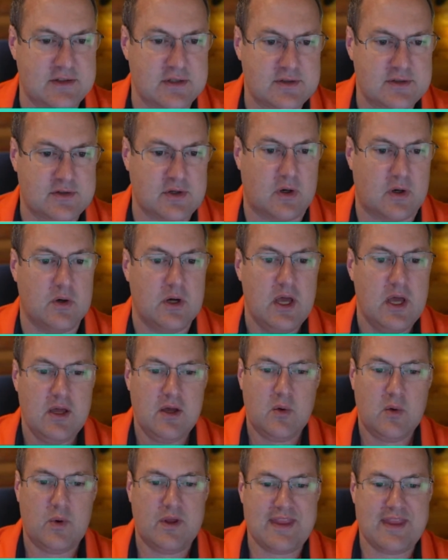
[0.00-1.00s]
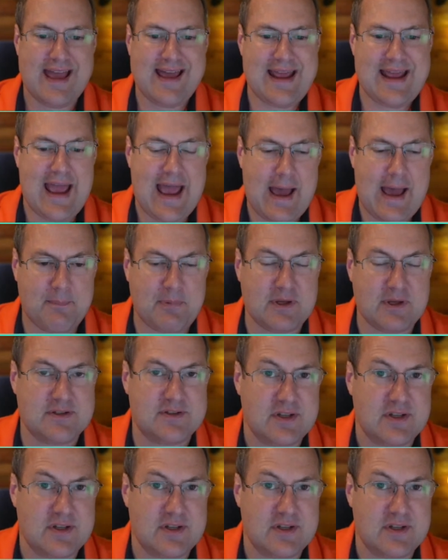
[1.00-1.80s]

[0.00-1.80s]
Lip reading: So when that happens,